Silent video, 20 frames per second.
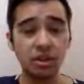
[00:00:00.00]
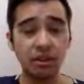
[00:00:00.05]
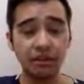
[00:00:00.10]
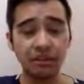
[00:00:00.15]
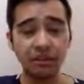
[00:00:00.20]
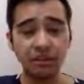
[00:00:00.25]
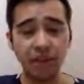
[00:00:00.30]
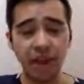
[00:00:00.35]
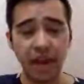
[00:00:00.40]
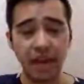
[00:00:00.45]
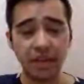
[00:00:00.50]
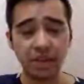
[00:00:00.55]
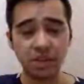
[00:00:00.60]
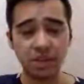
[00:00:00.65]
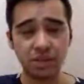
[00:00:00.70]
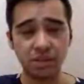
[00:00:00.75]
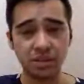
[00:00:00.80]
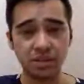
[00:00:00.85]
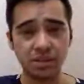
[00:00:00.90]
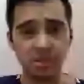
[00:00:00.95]
which are
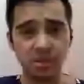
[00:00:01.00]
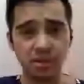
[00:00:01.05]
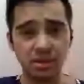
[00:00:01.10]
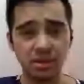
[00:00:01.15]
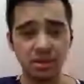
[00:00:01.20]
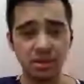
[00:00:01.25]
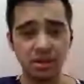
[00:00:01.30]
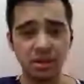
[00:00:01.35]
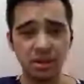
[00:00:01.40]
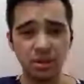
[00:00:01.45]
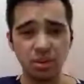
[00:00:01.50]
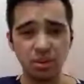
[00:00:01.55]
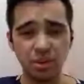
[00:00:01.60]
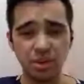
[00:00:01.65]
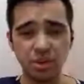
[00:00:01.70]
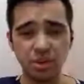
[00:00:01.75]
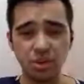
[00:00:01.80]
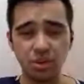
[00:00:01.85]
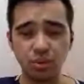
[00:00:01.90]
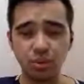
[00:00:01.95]
really, really
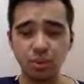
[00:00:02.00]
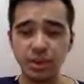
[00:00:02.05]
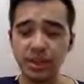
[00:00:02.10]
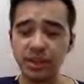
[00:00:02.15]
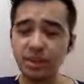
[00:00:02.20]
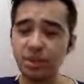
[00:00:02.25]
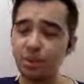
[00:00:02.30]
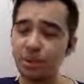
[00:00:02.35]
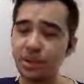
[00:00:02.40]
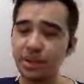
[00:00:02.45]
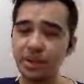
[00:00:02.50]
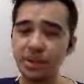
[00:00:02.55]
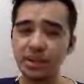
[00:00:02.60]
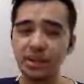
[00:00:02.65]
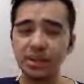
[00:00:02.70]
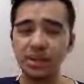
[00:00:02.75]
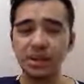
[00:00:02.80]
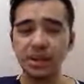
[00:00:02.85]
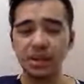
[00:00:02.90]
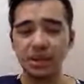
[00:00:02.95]
things that we
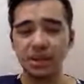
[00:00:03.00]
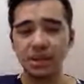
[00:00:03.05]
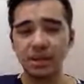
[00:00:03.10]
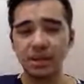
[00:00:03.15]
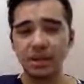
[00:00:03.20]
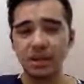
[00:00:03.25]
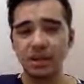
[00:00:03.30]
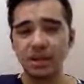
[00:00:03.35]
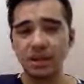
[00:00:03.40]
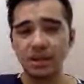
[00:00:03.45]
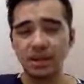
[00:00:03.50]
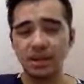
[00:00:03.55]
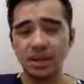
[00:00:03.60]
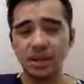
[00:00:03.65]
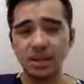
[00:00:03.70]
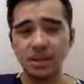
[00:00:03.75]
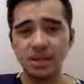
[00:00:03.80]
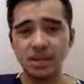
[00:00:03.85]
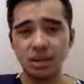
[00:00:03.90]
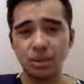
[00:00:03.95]
want to avoid
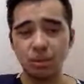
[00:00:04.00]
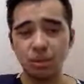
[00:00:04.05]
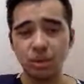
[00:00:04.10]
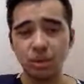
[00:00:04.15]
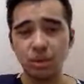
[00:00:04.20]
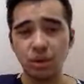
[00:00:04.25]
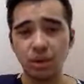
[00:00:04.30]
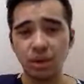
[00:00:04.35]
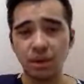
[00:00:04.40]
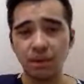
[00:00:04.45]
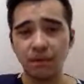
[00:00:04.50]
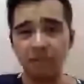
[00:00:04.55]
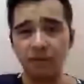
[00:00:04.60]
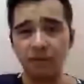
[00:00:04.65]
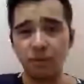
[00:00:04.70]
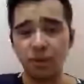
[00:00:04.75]
late in life.